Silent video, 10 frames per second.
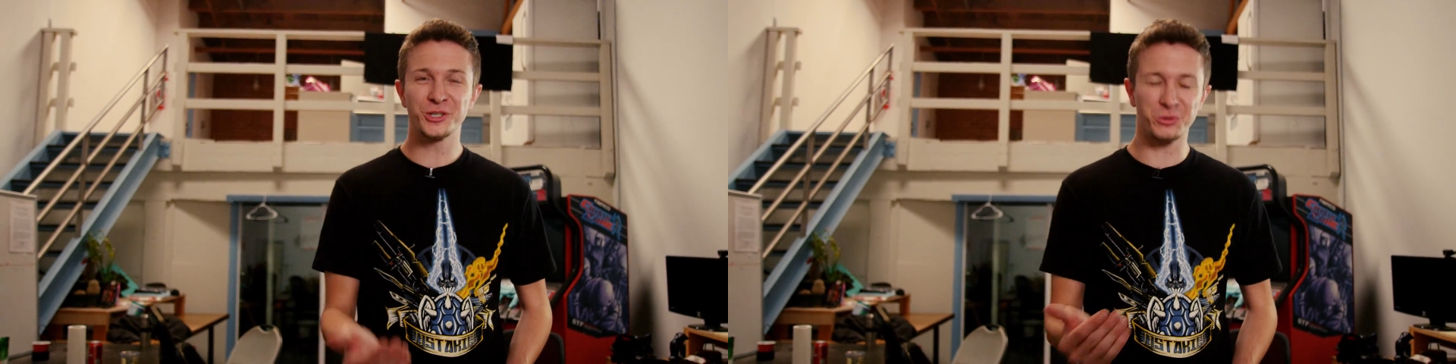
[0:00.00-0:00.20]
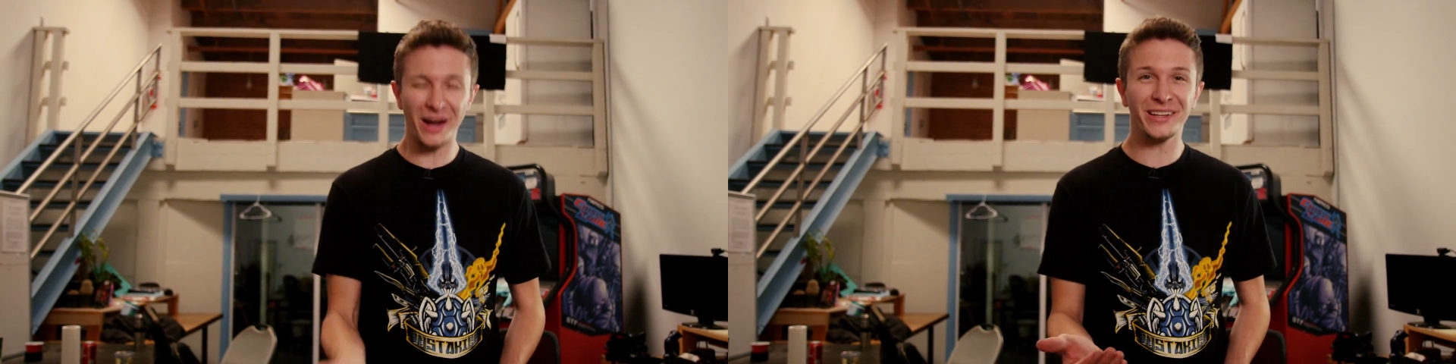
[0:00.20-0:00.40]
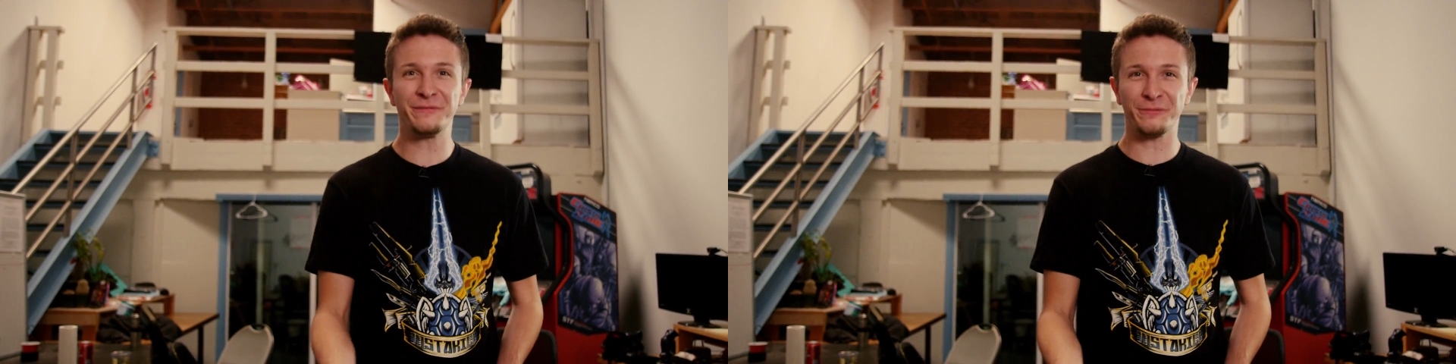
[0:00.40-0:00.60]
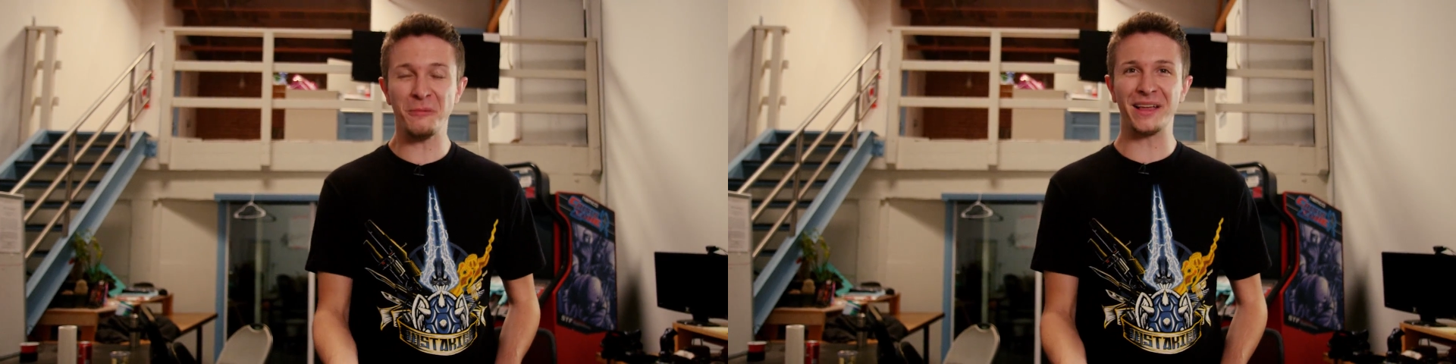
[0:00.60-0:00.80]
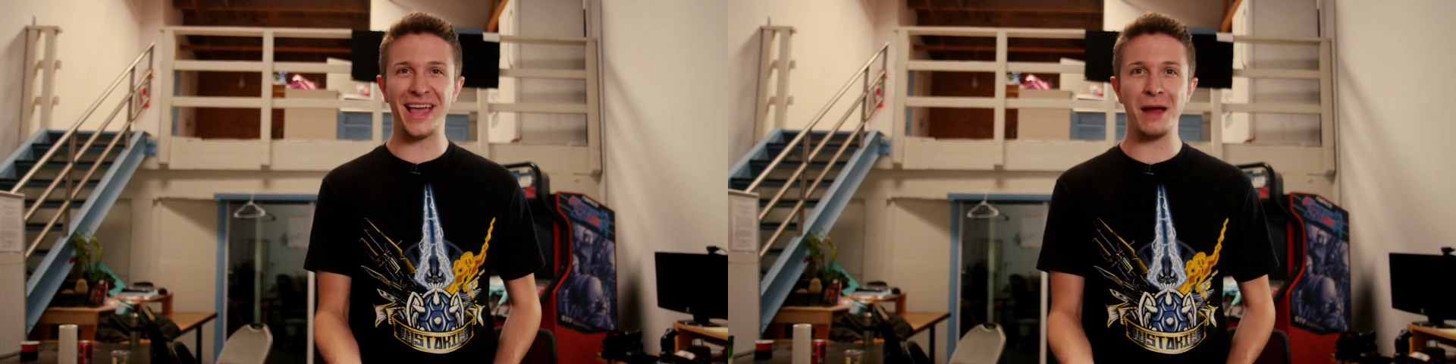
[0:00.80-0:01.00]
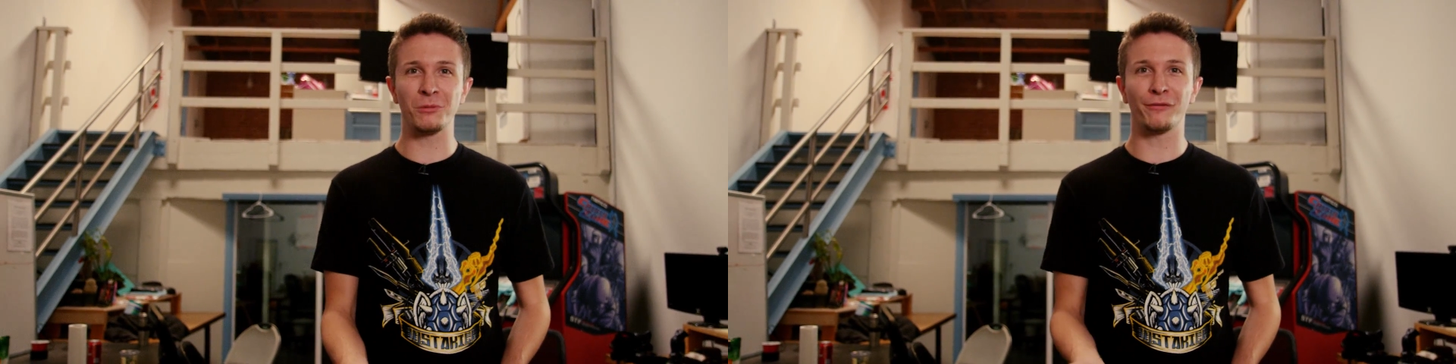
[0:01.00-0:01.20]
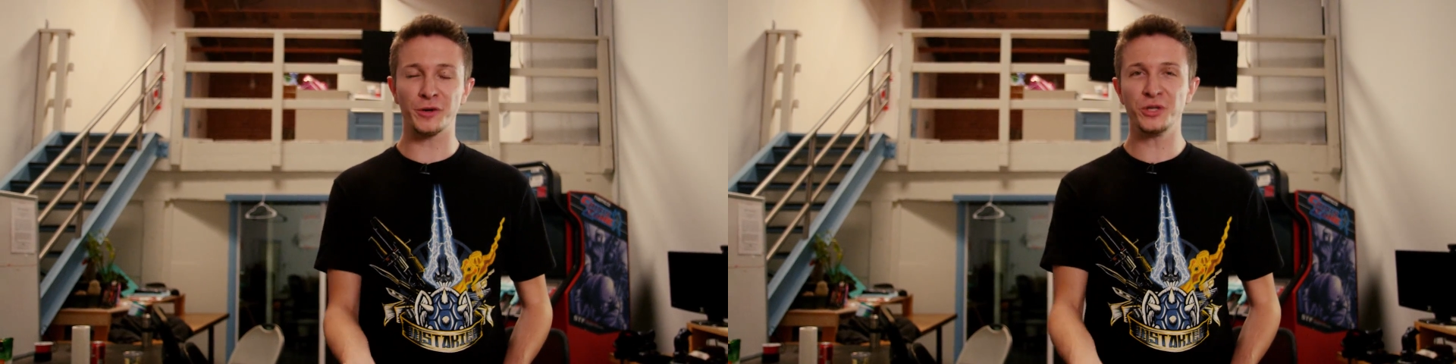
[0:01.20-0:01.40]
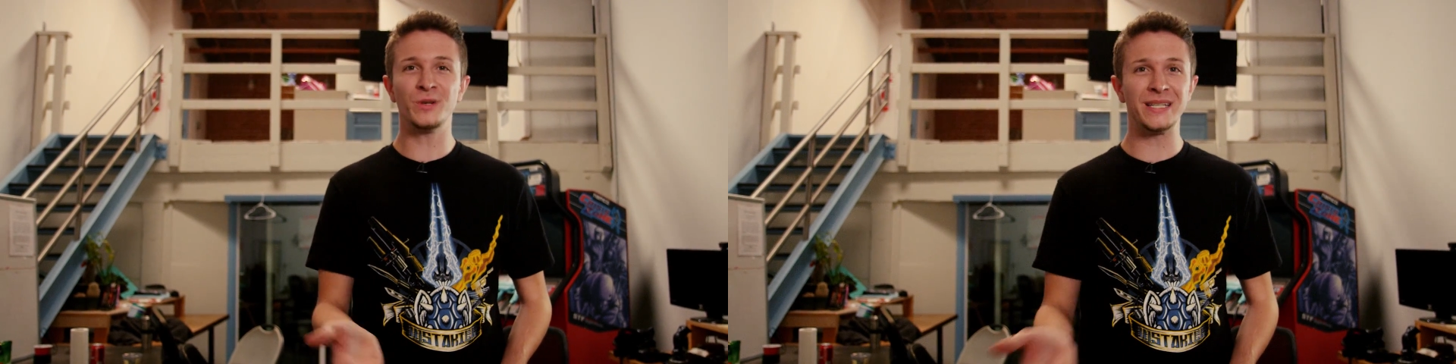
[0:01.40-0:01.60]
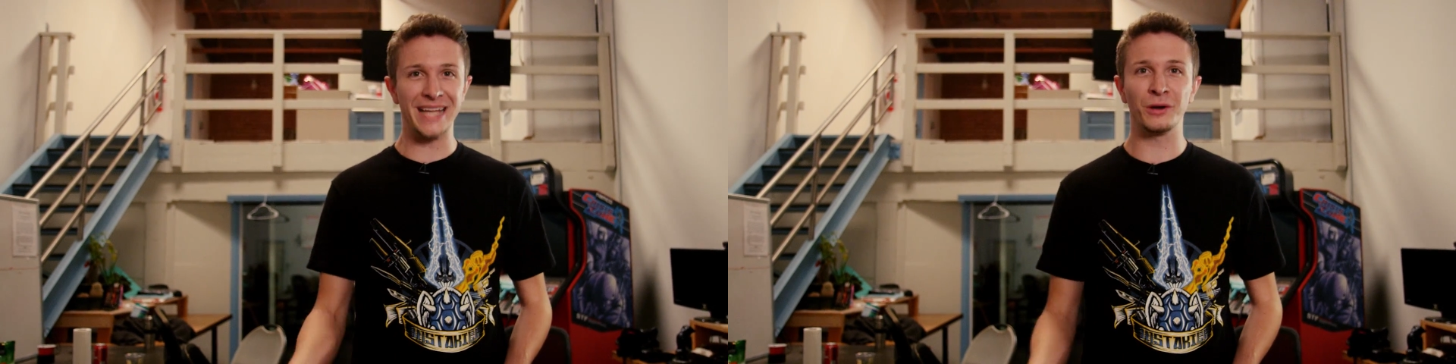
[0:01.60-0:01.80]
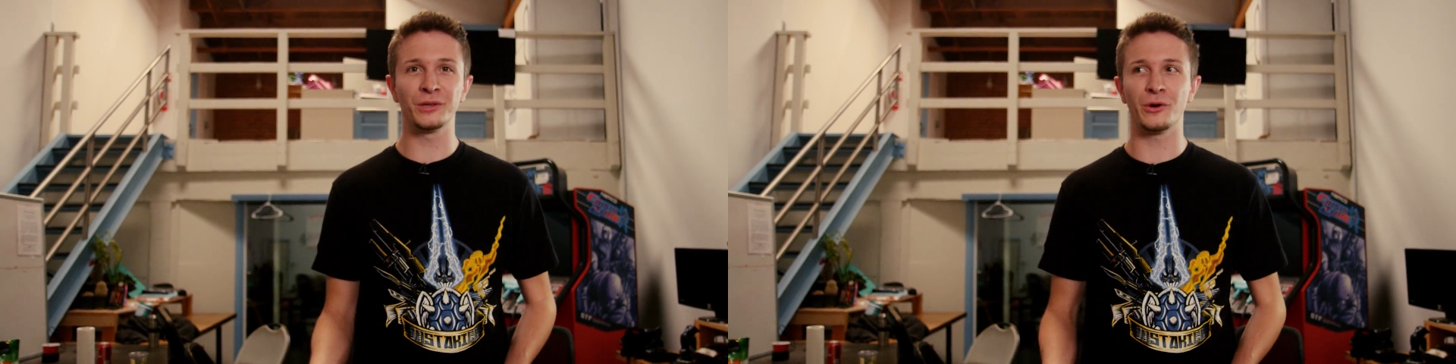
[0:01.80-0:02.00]
directly from the camera for you to
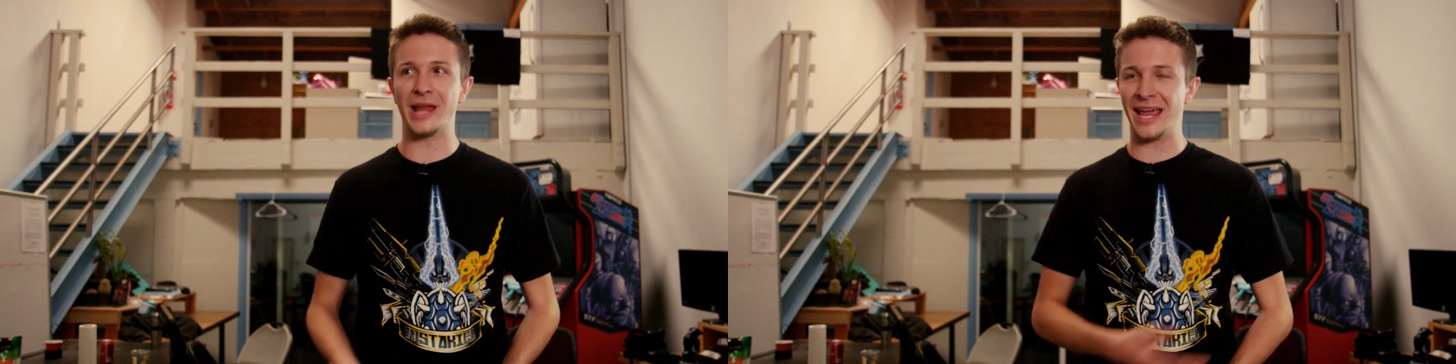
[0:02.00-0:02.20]
download